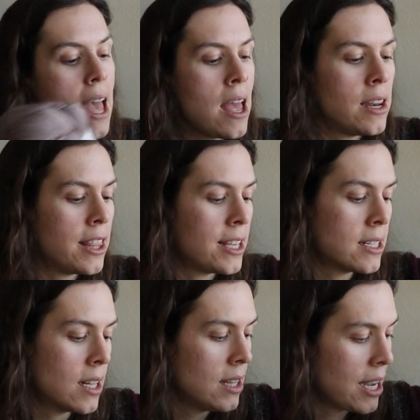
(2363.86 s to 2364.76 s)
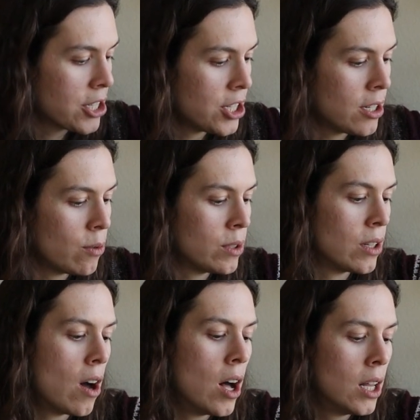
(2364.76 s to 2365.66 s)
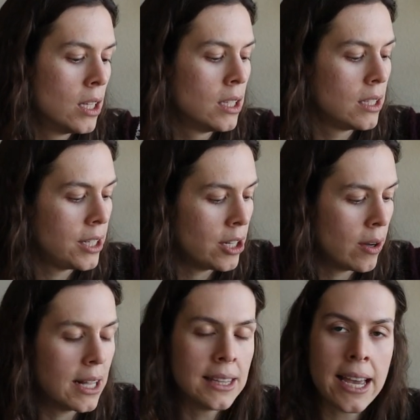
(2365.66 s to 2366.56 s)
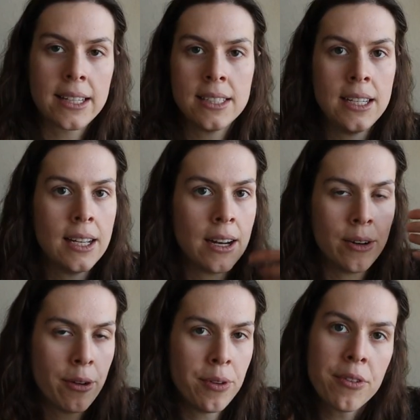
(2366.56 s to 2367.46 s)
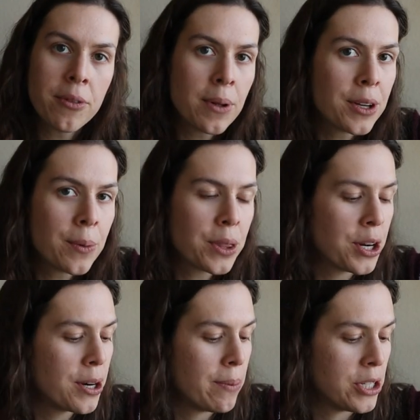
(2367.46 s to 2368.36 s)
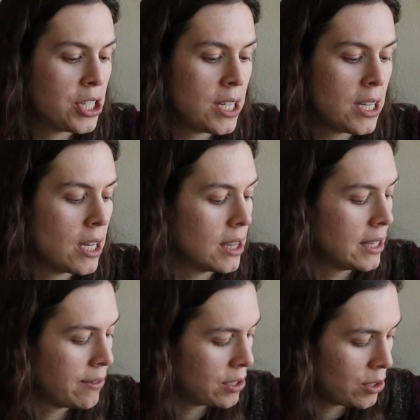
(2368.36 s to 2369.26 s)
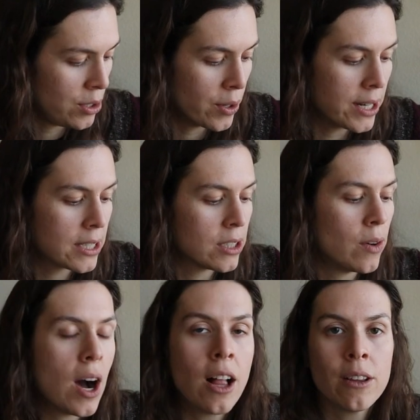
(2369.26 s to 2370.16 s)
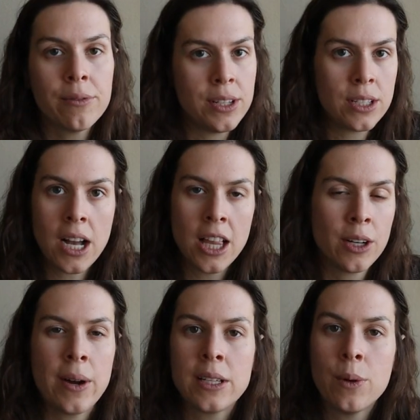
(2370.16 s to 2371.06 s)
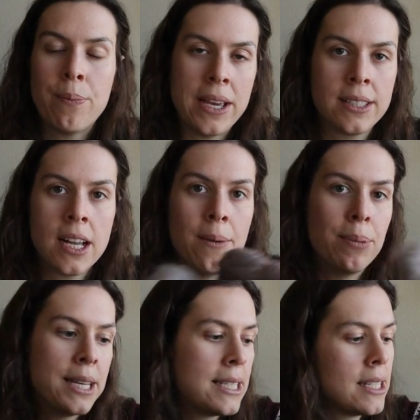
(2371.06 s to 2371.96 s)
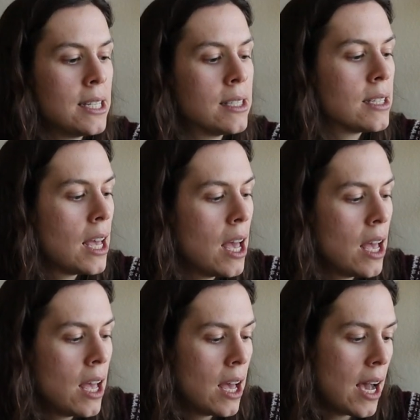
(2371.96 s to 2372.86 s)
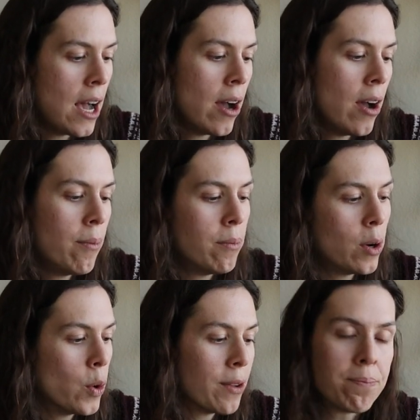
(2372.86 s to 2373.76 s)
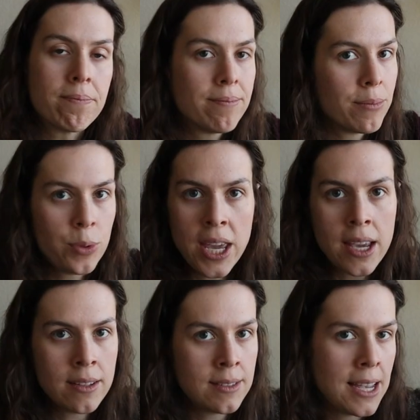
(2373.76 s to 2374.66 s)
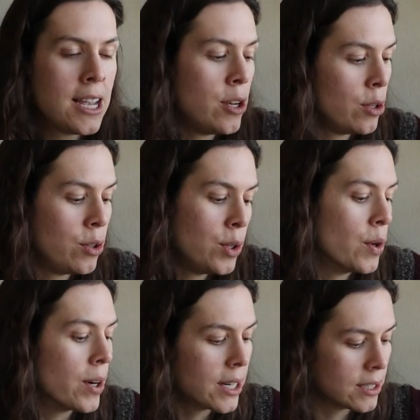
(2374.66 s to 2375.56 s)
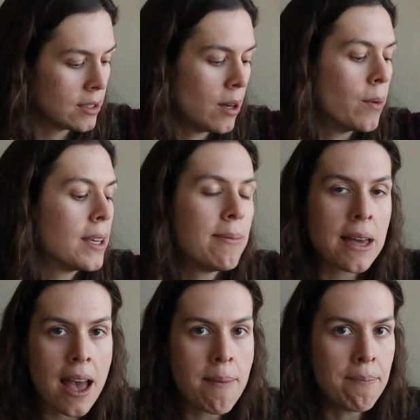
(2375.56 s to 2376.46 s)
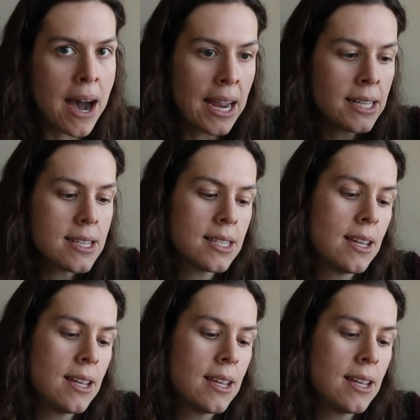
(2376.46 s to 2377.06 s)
And this collection was all, you know, Alexi, I don't know if you're familiar with her, but she lives in New York. So all of these colorways were based on places um, or things in New York. So keep that in mind.